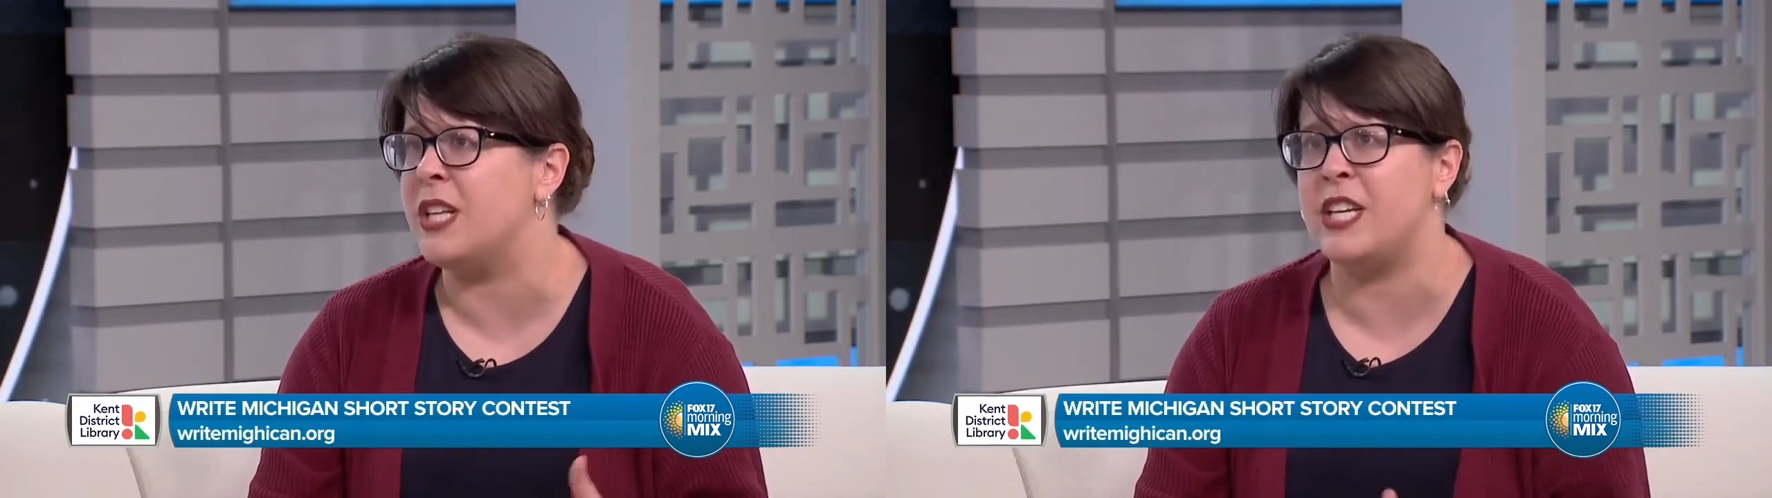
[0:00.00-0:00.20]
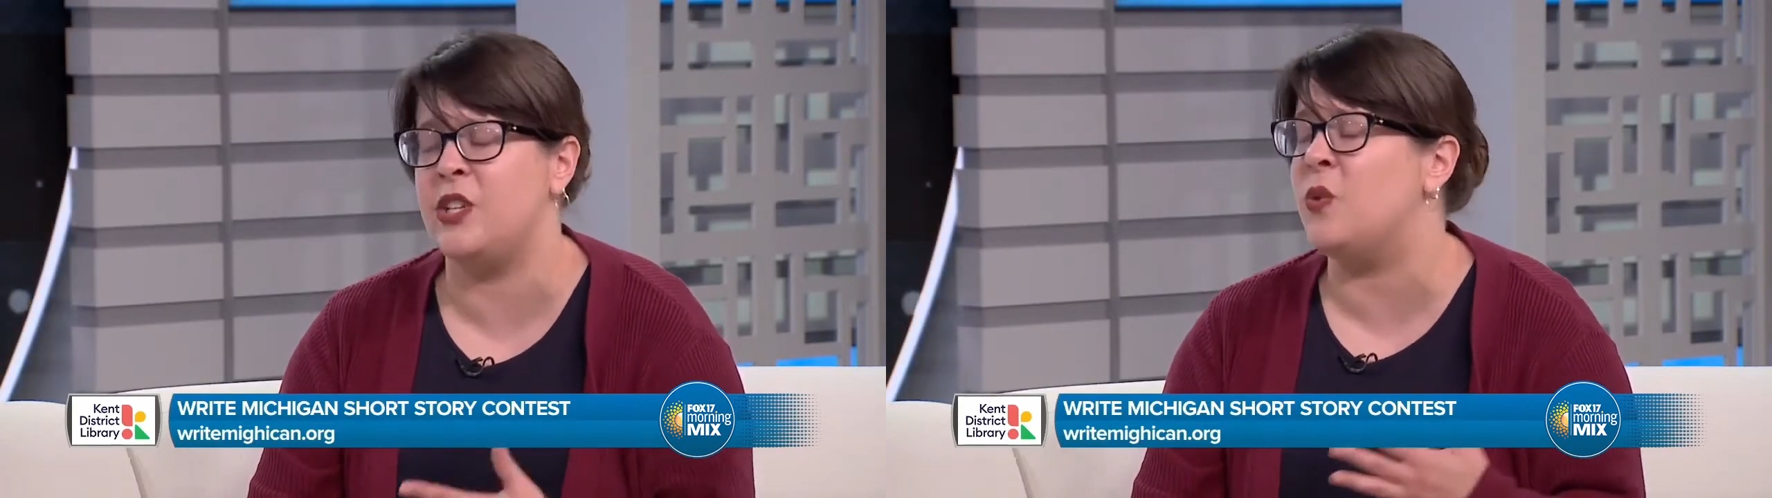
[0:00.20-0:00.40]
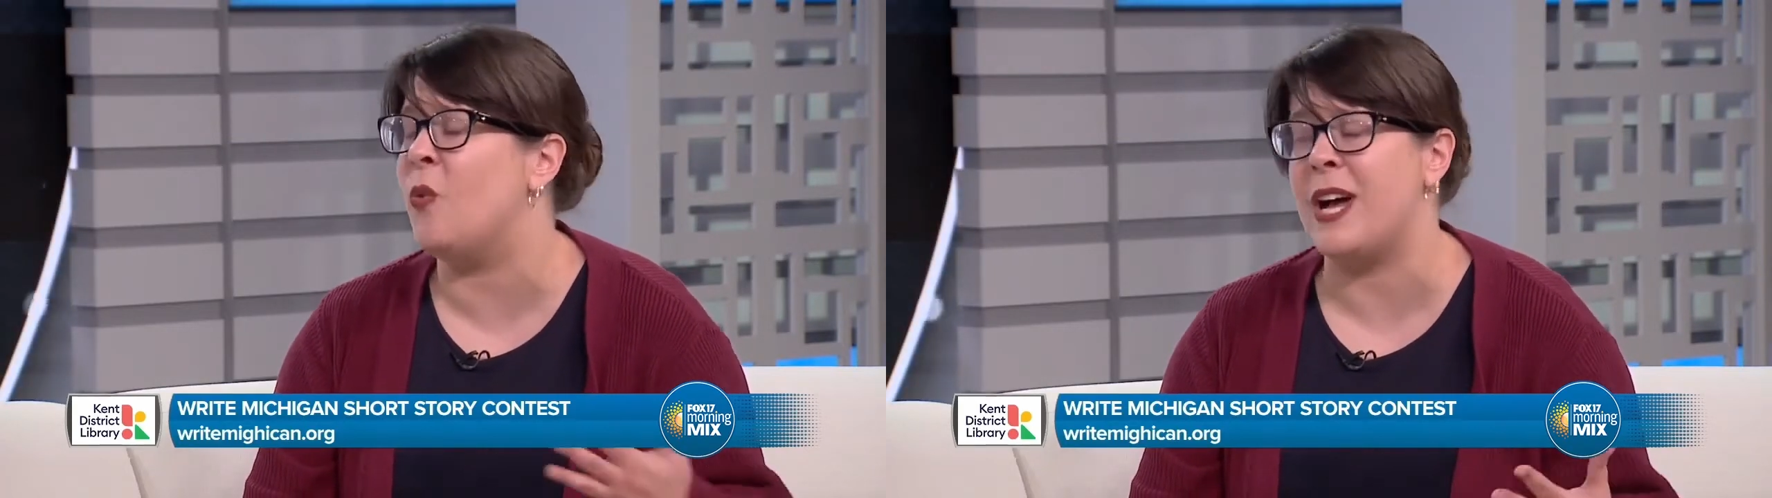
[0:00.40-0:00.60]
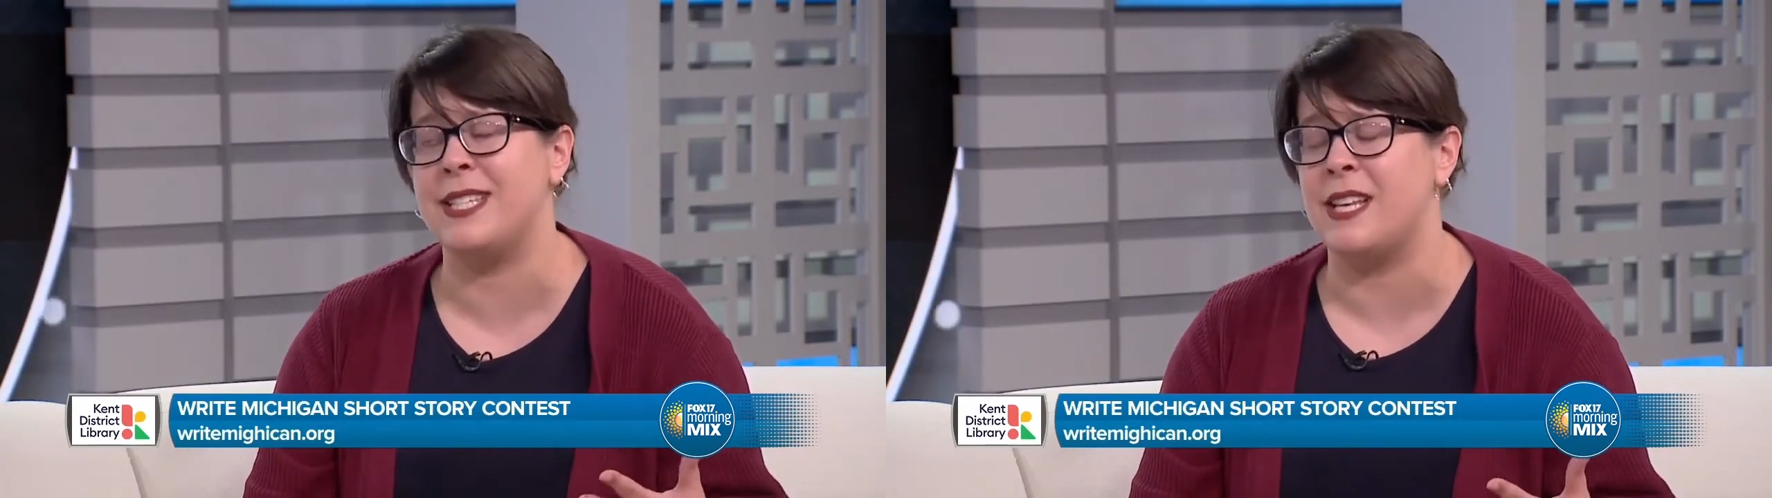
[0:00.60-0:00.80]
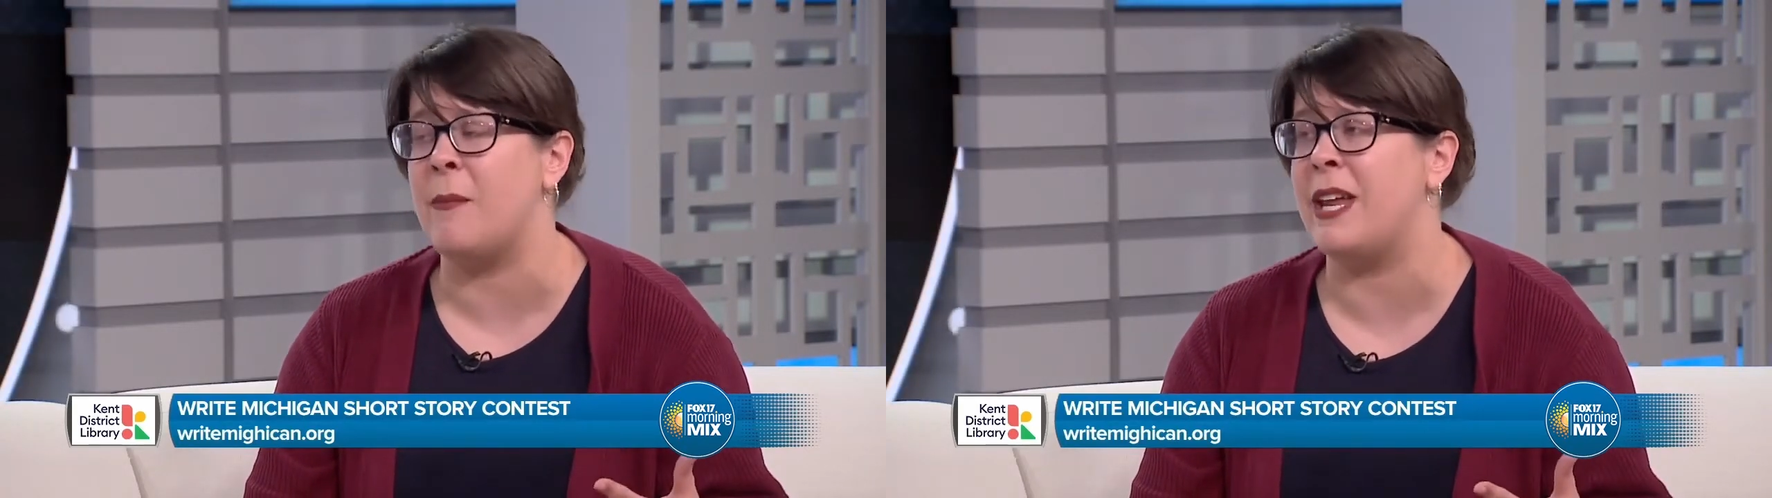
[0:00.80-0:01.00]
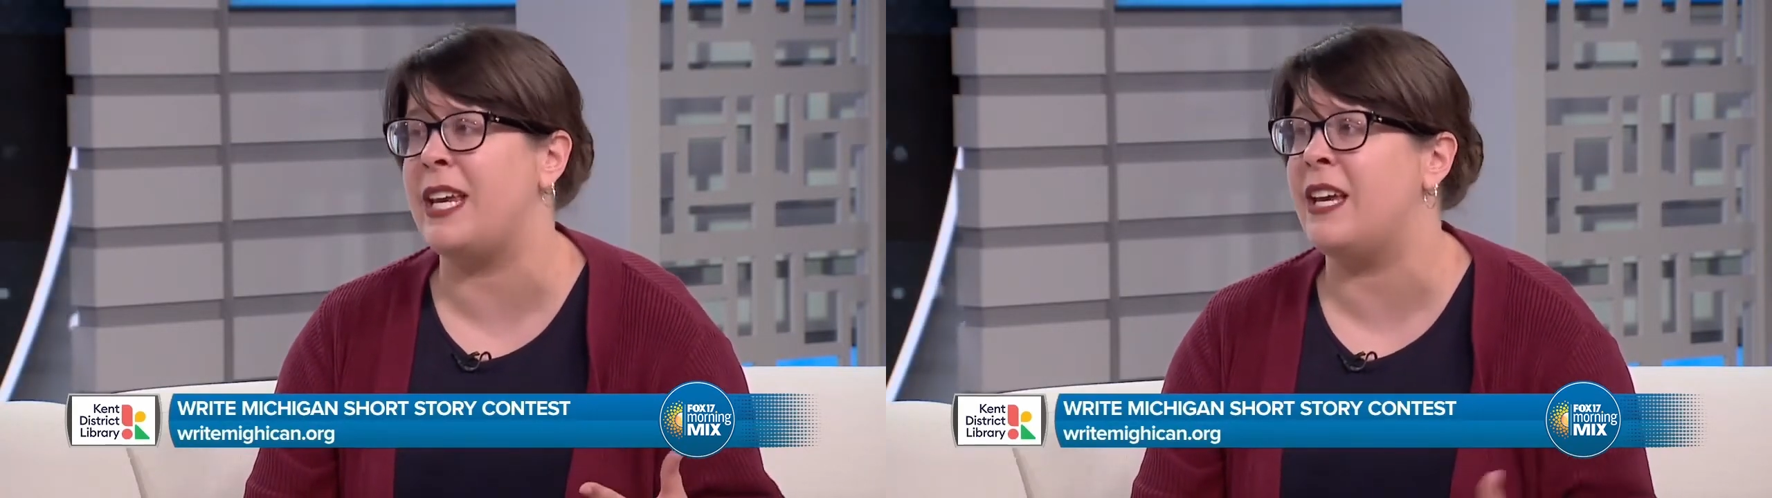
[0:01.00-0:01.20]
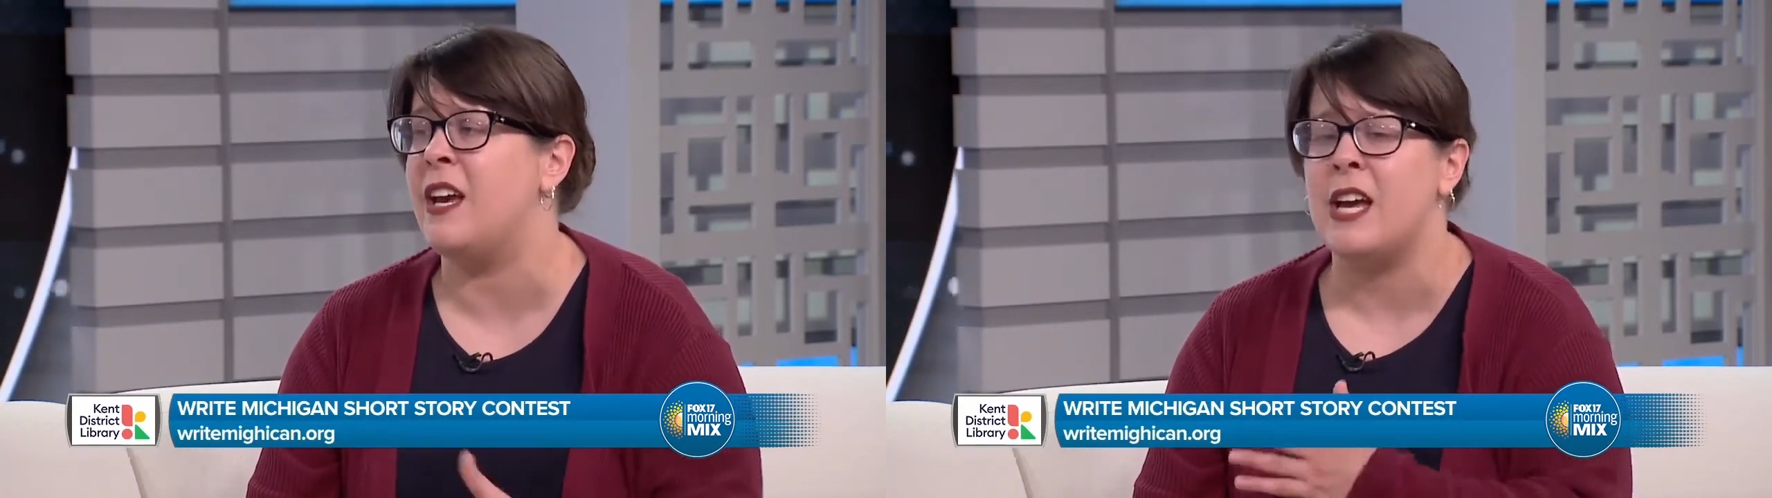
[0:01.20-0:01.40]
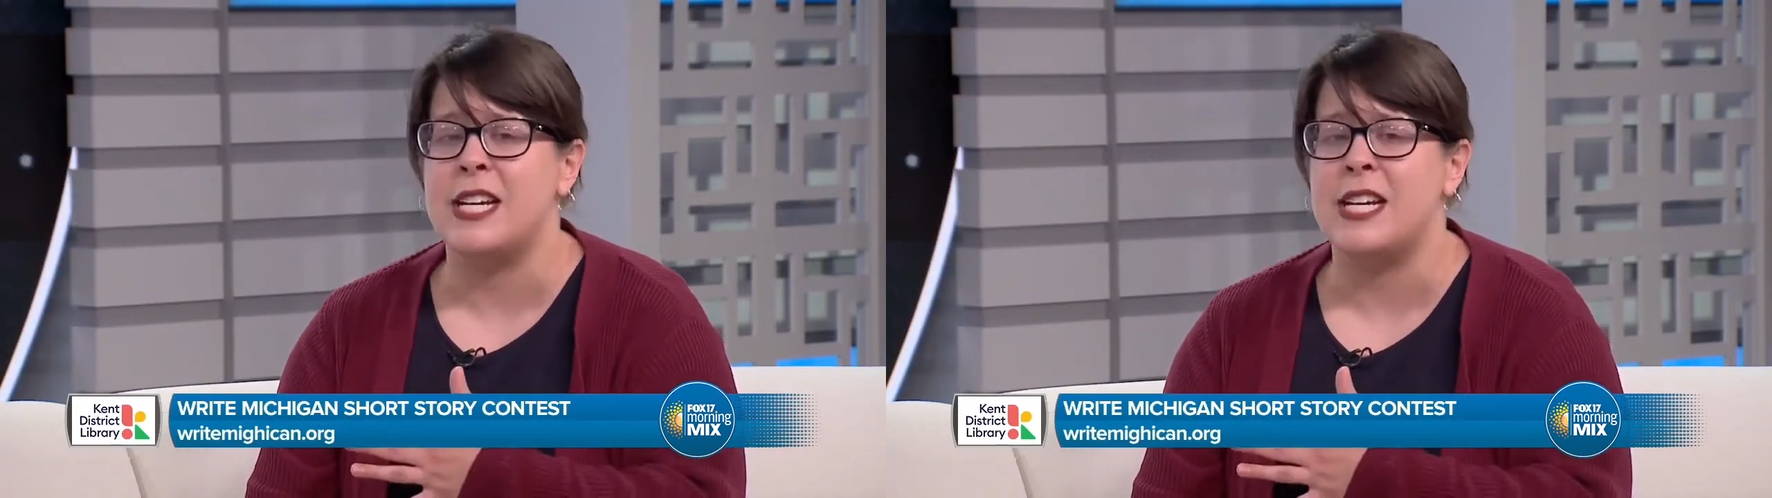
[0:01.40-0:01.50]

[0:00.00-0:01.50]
and you want somebody